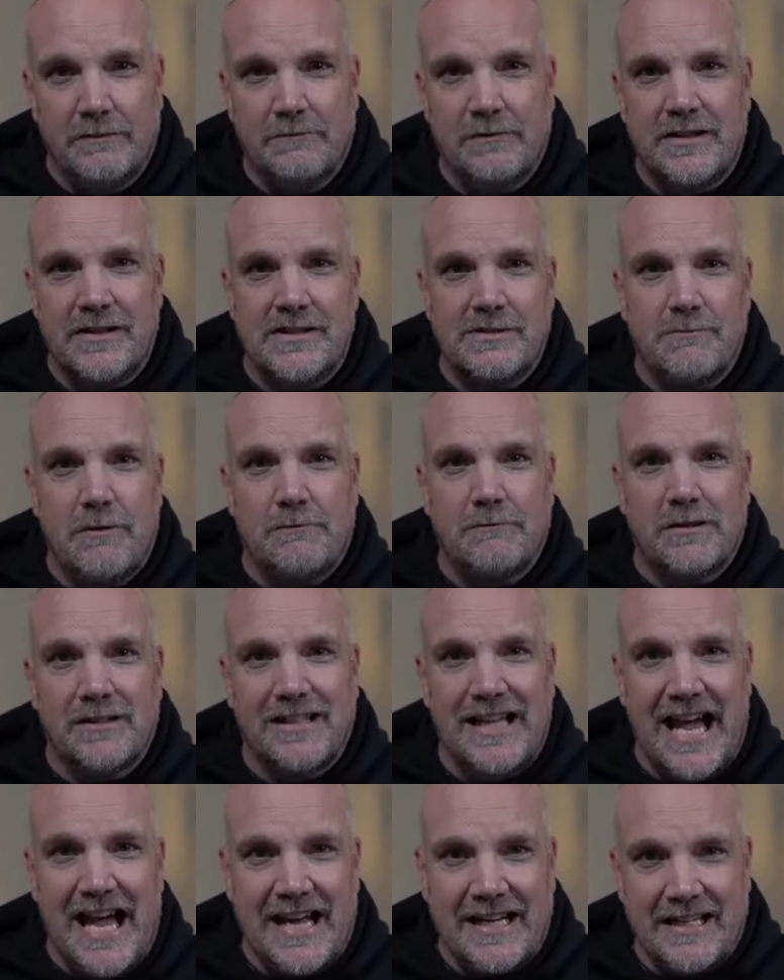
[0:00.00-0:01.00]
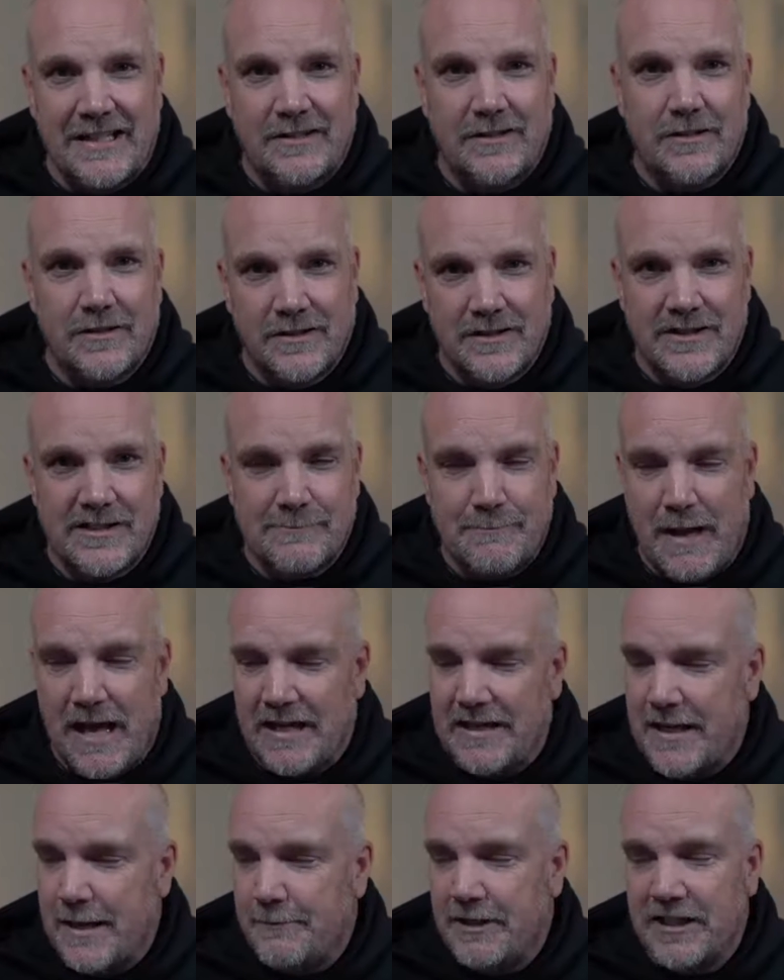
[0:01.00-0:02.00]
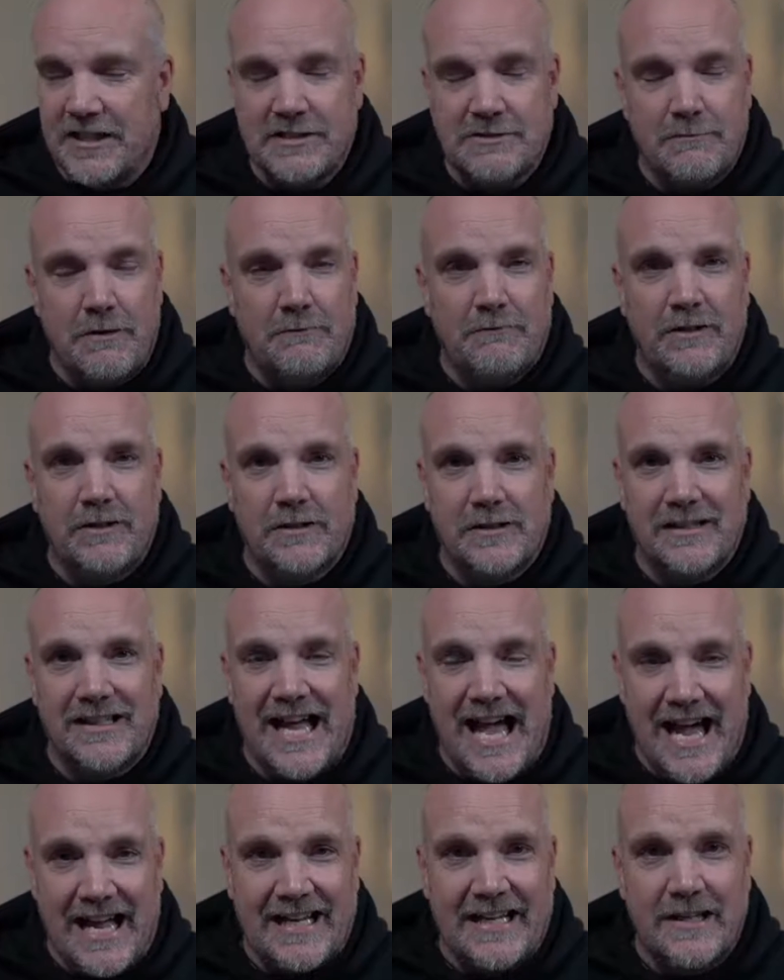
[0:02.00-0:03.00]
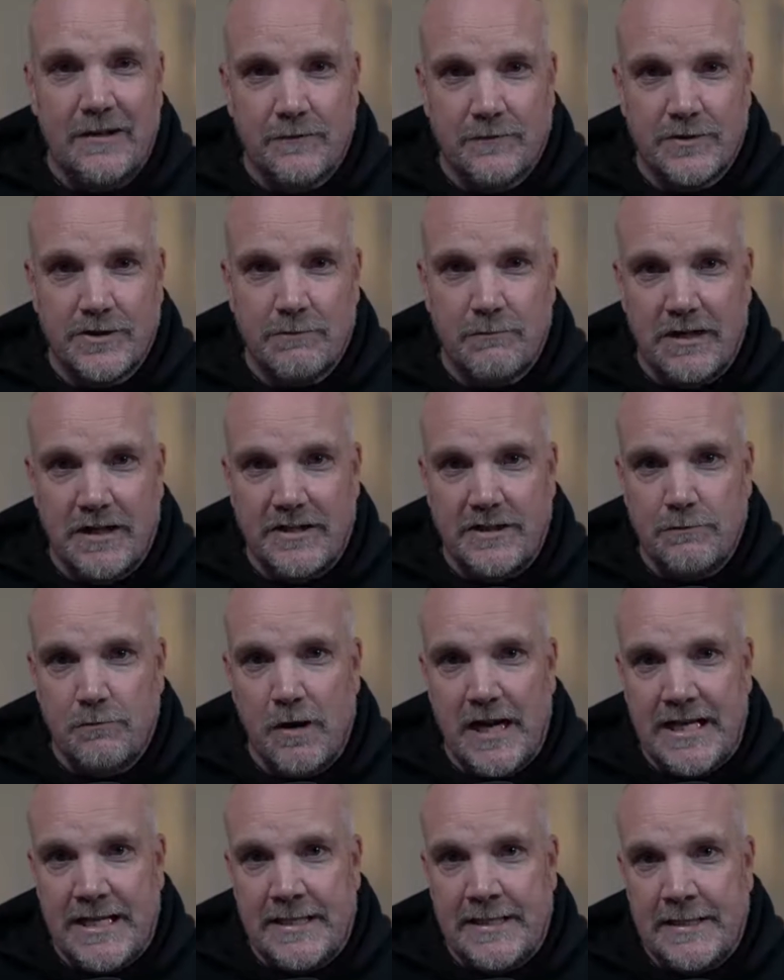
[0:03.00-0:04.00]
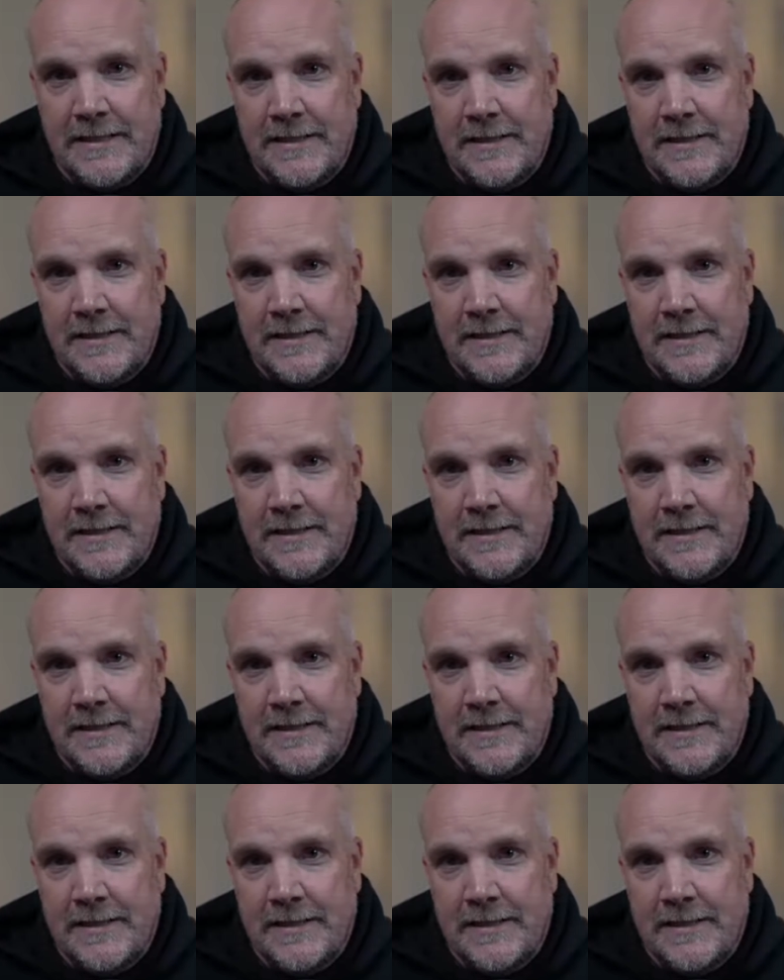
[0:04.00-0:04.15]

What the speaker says: That's what we're lacking during this pandemic. It's what we were lacking over 2020.